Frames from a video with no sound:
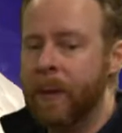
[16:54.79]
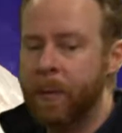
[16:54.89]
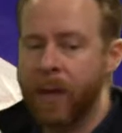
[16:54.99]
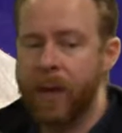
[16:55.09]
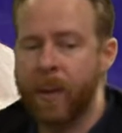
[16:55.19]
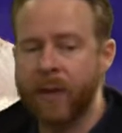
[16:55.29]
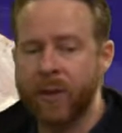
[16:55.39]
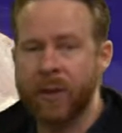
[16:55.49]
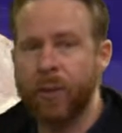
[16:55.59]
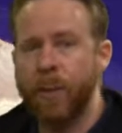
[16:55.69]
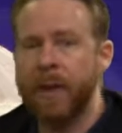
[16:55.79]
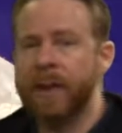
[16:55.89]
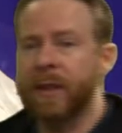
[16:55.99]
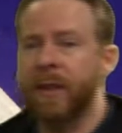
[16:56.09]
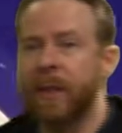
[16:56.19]
But otherwise, their swimming
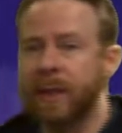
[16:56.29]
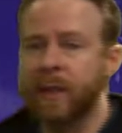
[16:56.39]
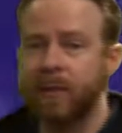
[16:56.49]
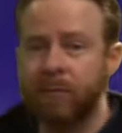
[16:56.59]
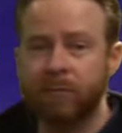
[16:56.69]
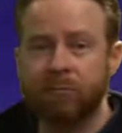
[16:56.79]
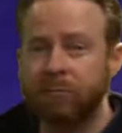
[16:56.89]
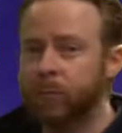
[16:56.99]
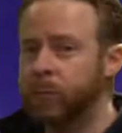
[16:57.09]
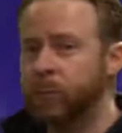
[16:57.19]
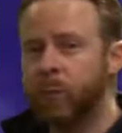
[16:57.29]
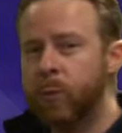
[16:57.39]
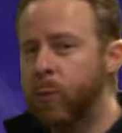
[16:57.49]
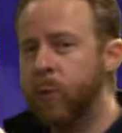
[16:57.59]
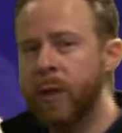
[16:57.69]
is going to be
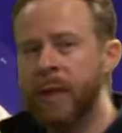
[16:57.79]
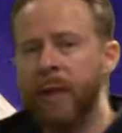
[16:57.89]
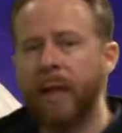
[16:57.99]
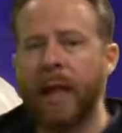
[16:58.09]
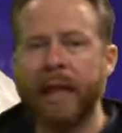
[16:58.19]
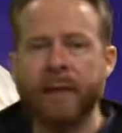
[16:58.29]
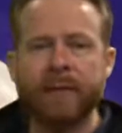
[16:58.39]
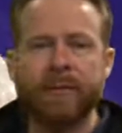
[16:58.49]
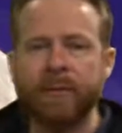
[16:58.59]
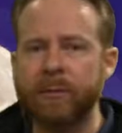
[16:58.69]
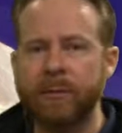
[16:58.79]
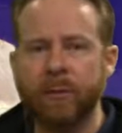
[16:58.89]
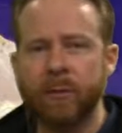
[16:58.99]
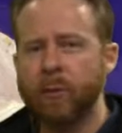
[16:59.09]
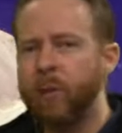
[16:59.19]
real light and
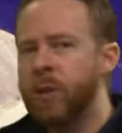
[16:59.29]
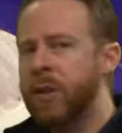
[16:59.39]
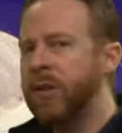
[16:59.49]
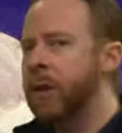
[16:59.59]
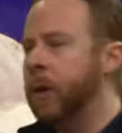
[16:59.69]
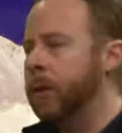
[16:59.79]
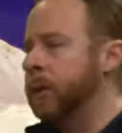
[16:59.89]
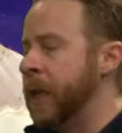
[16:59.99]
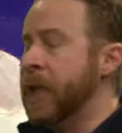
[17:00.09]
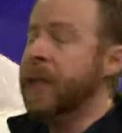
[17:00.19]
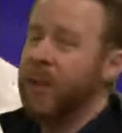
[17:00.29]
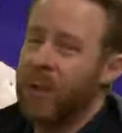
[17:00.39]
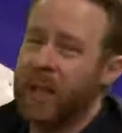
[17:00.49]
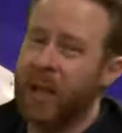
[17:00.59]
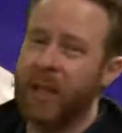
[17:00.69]
real slow. So
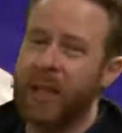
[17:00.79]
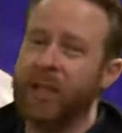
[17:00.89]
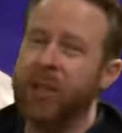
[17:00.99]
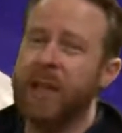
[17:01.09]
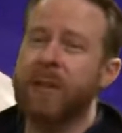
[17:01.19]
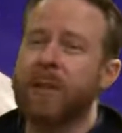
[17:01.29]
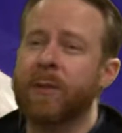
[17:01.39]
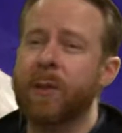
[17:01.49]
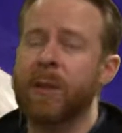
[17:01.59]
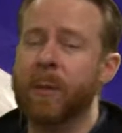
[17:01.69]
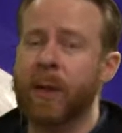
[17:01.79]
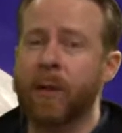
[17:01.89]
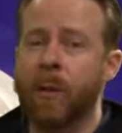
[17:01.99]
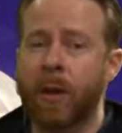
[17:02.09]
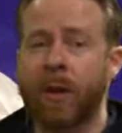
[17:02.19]
they aren't going to chase their food in the middle of
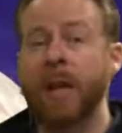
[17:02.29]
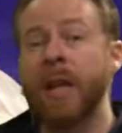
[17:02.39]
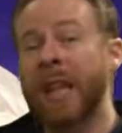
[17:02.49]
the water.